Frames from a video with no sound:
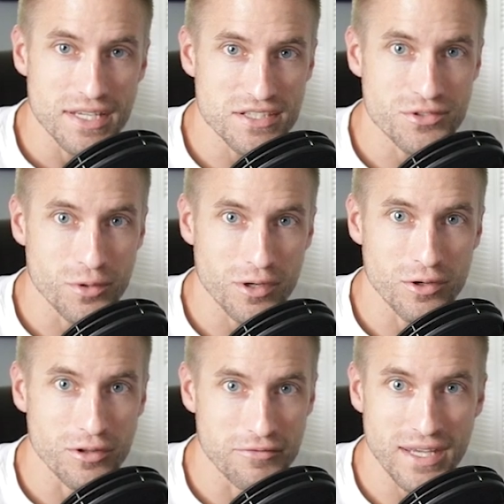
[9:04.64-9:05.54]

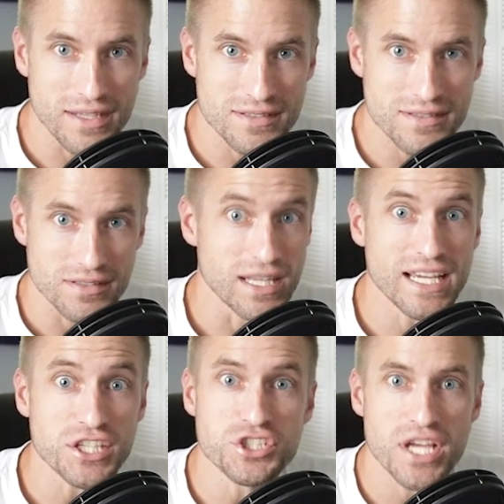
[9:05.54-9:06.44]
historical events
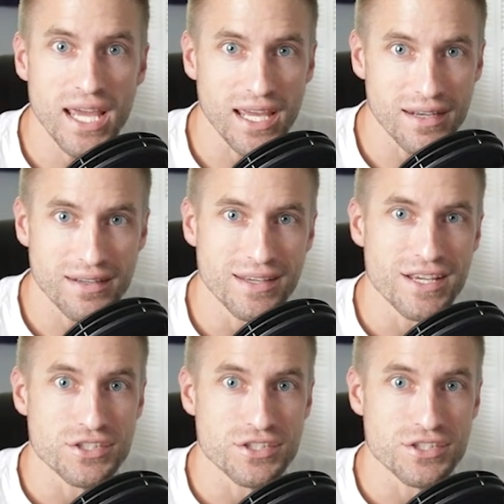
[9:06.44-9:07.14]
like a chain